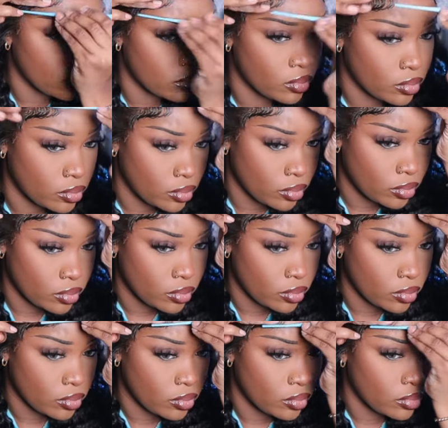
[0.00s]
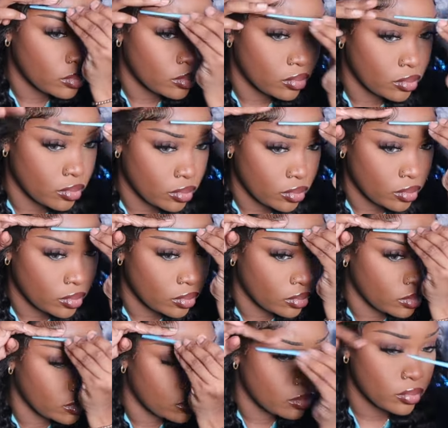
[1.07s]

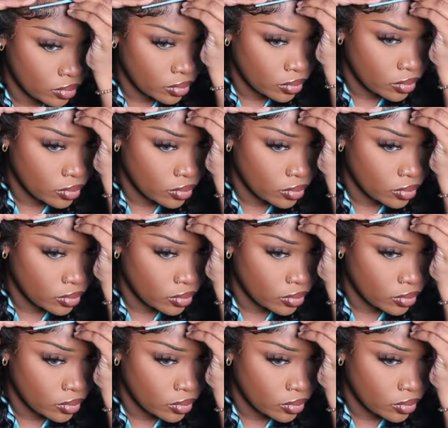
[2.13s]
(silence)